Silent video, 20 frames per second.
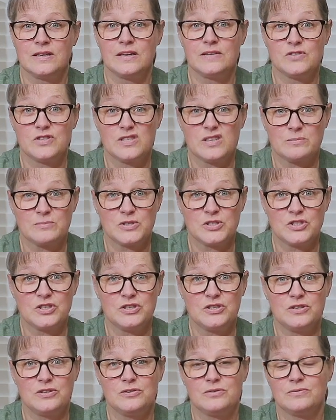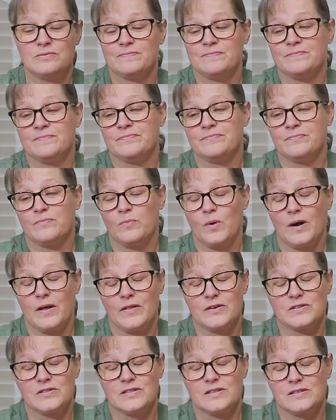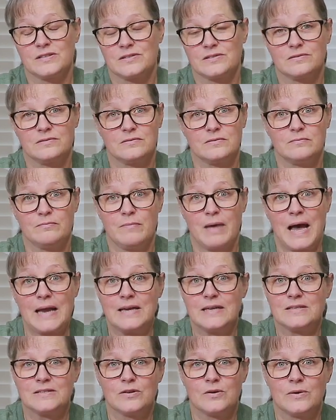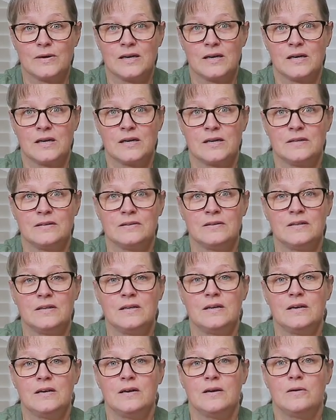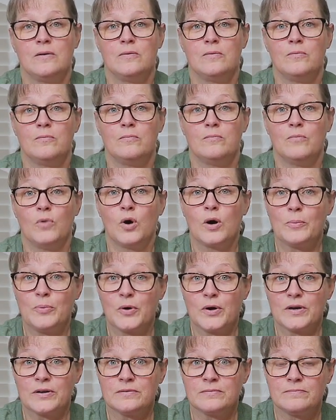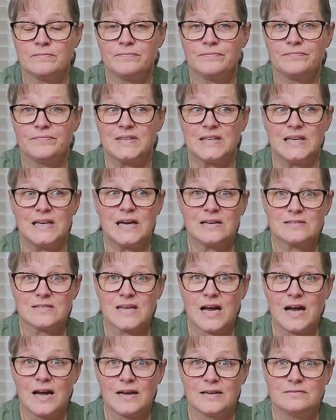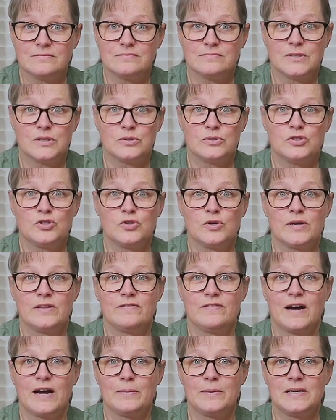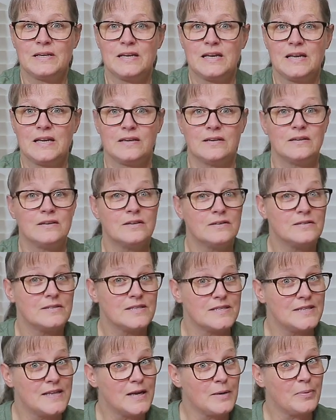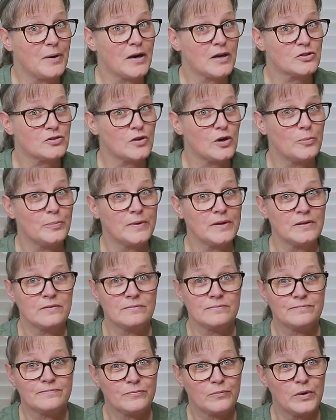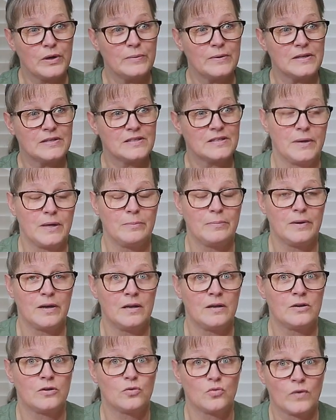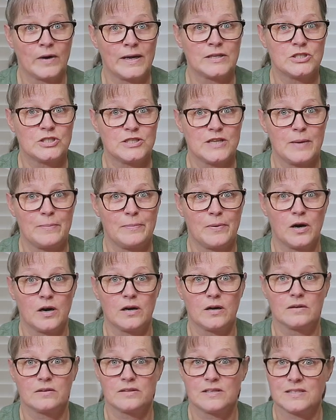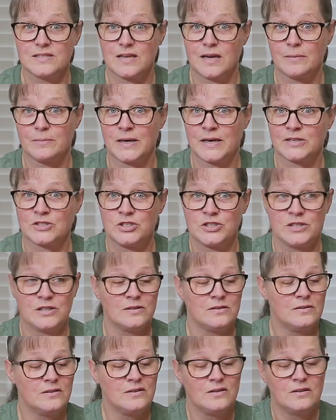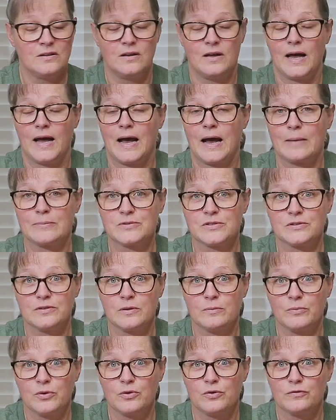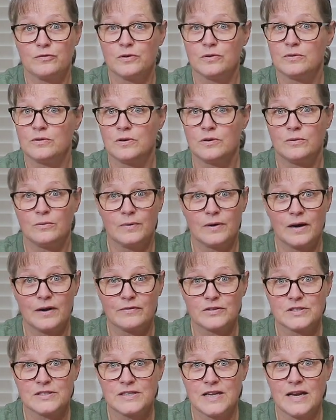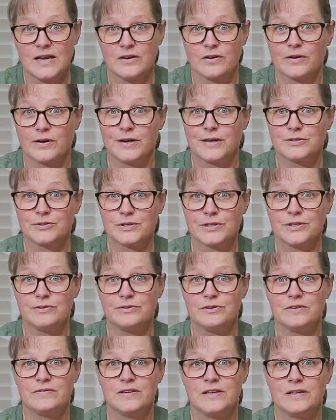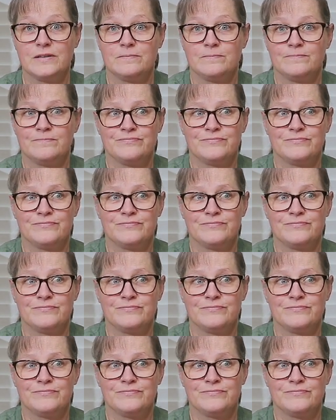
Gives you something to do while there's this madness going on. More important, get outside. Go enjoy the vitamin D. State parks are open. We went to Big Bend Ranch State Park this time last year. Absolutely beautiful. Whatever state or country you live in,